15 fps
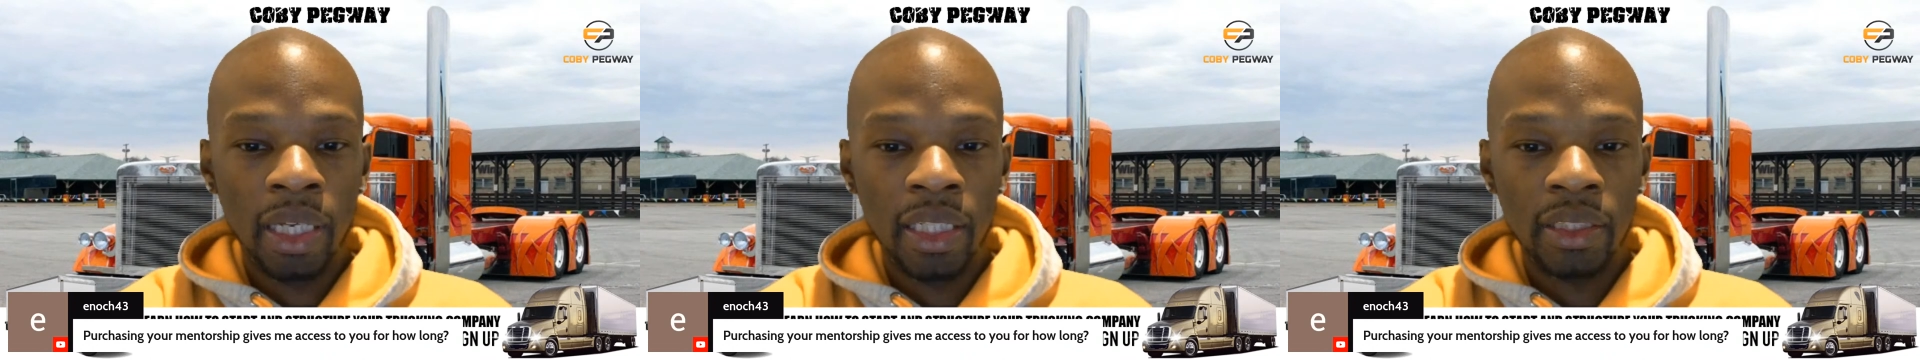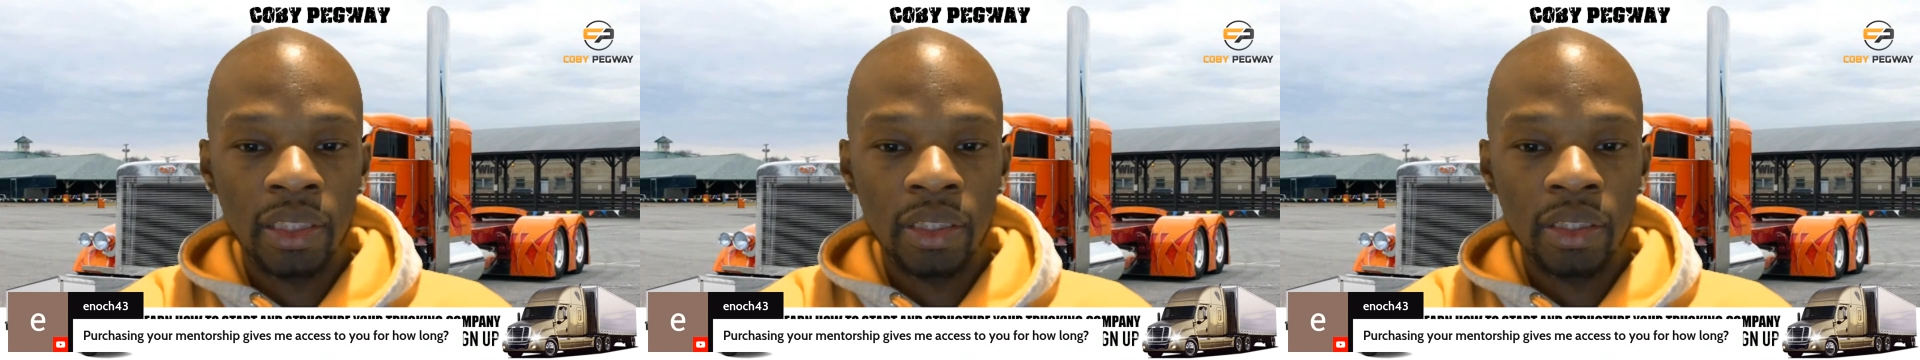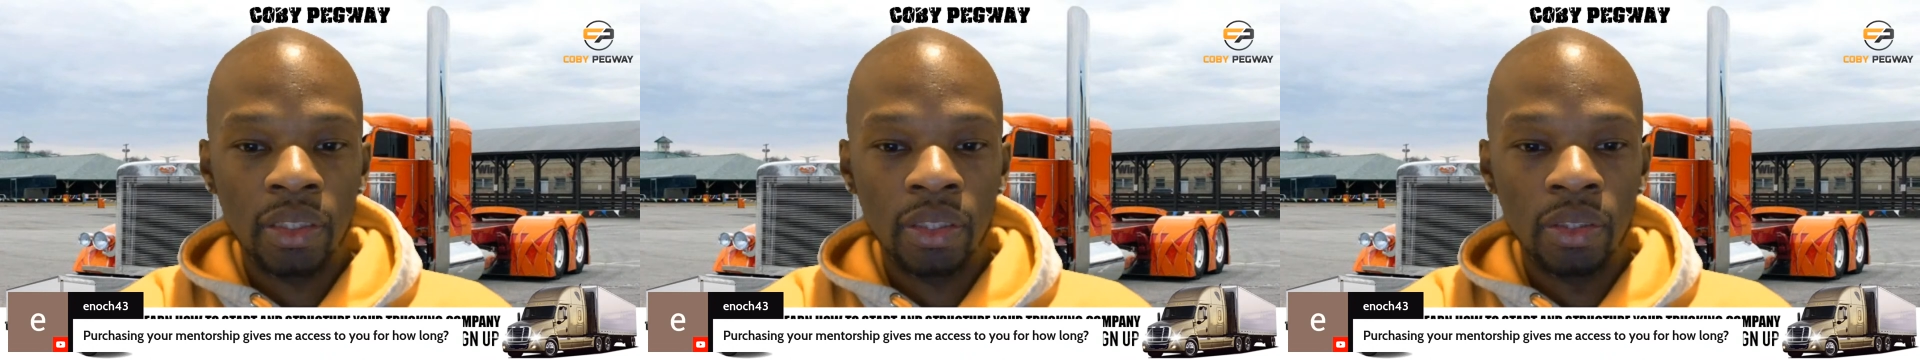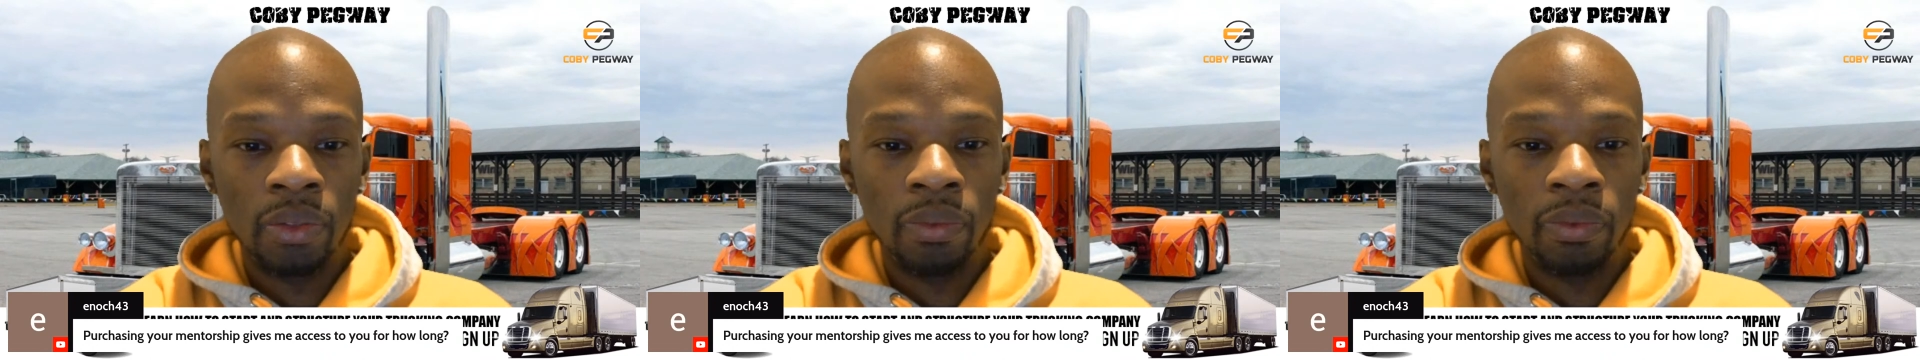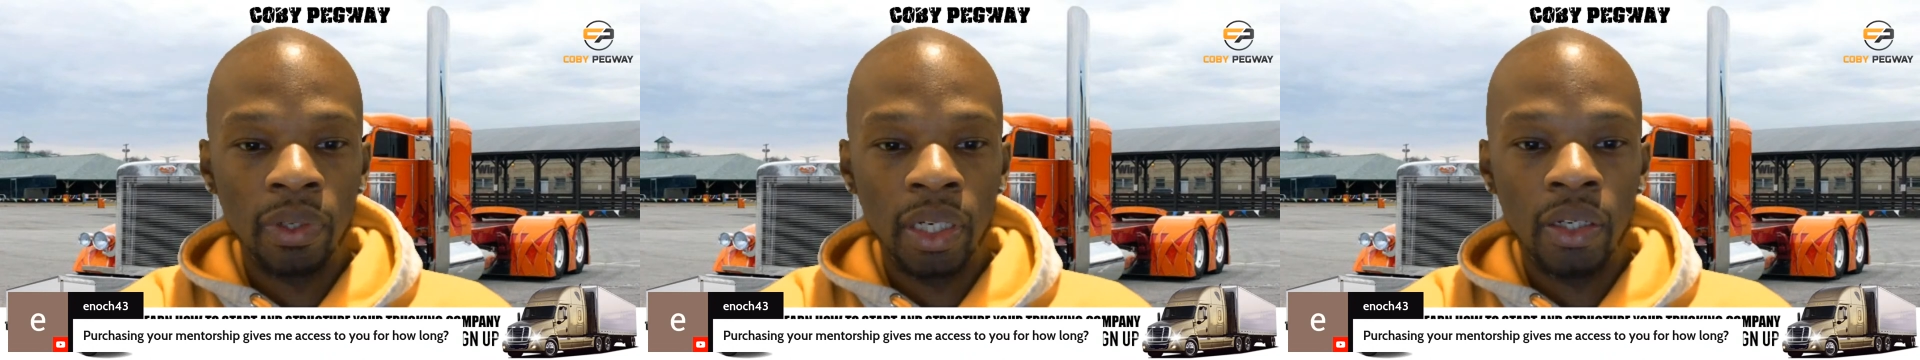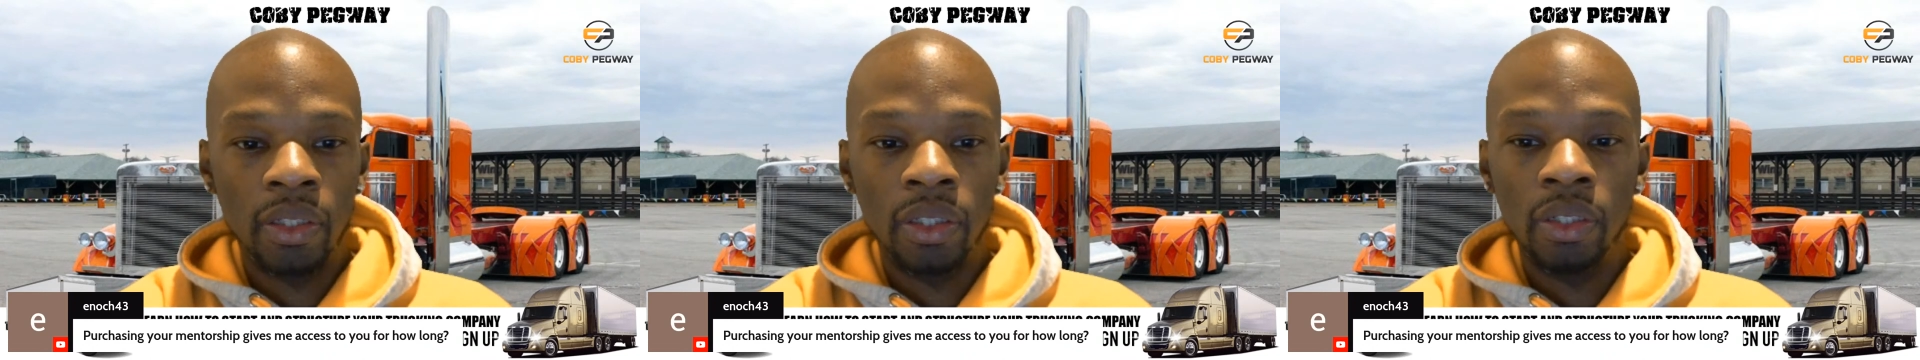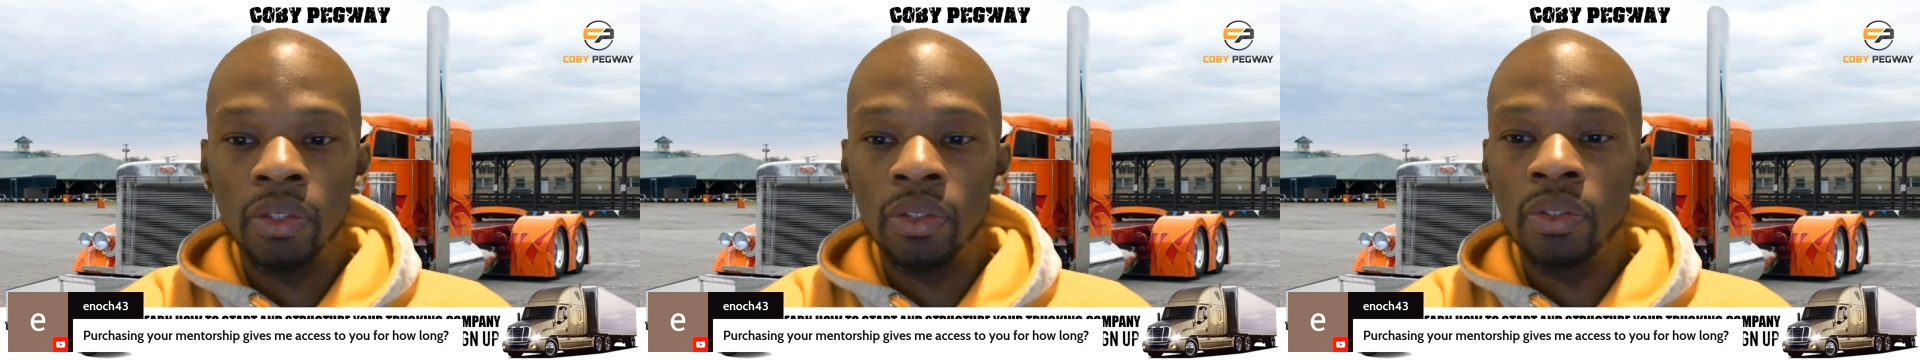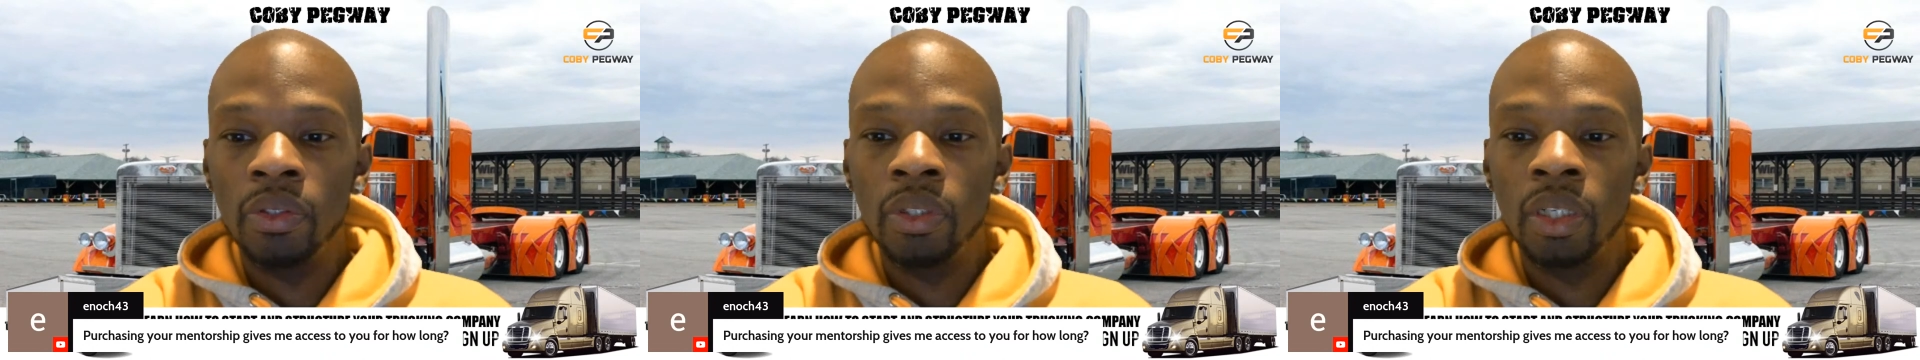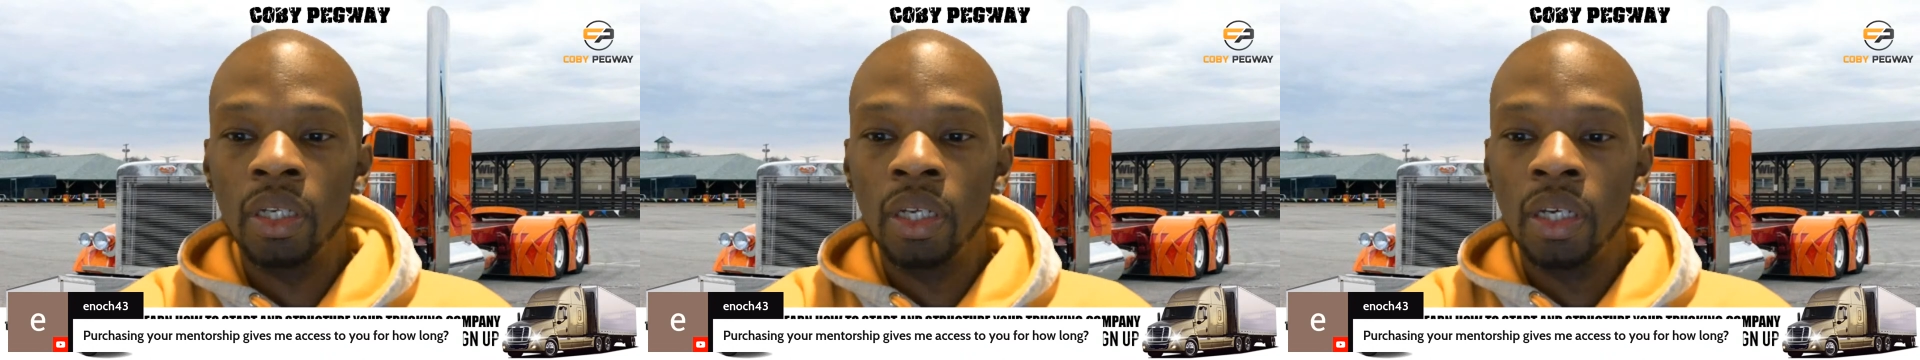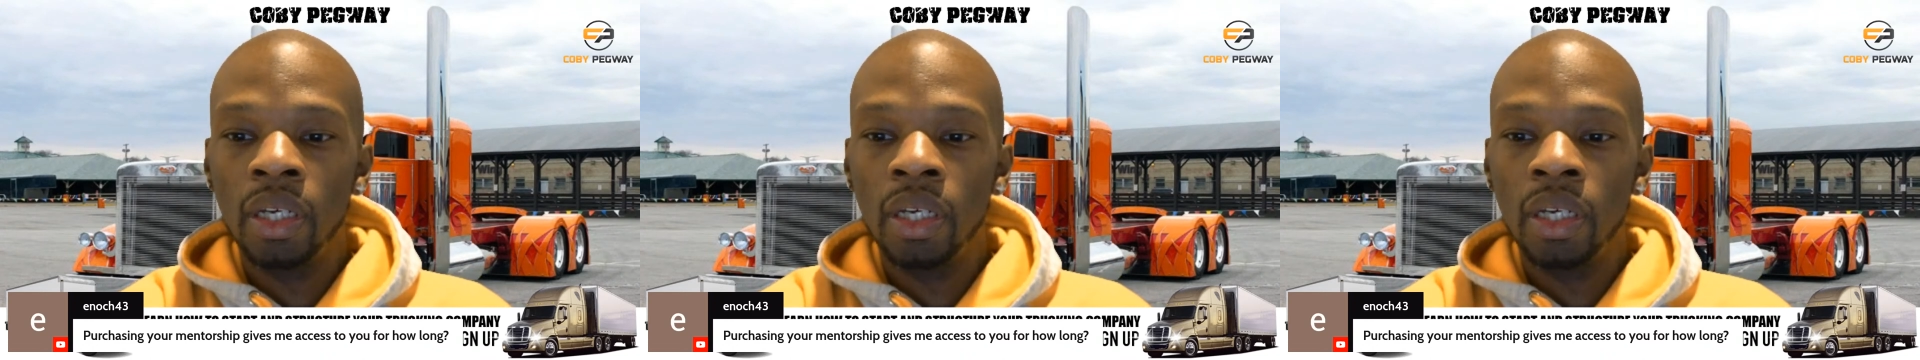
access to you for how long.